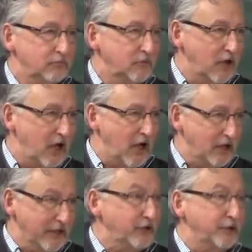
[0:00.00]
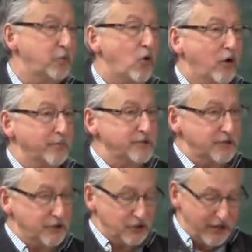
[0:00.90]
uh, lyric poems
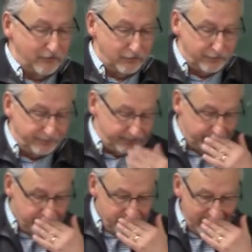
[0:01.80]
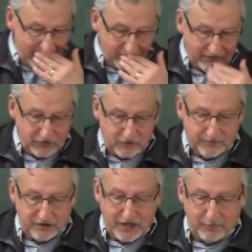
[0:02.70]
in general. And I'll give you
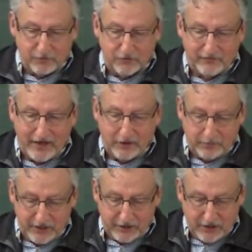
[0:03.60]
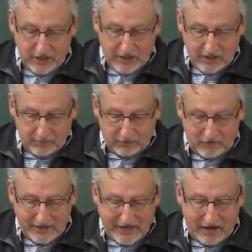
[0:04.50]
some examples of that in a bit. But
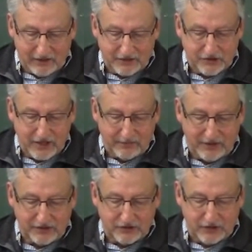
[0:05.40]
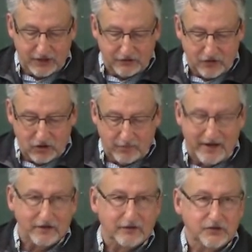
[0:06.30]
right now, let's, say, let's uh, talk
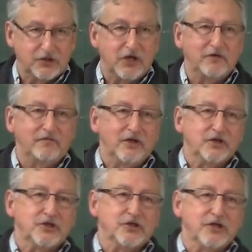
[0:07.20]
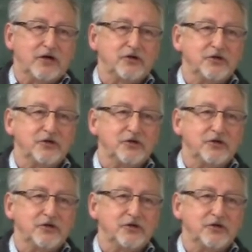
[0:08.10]
about sudden fictions that are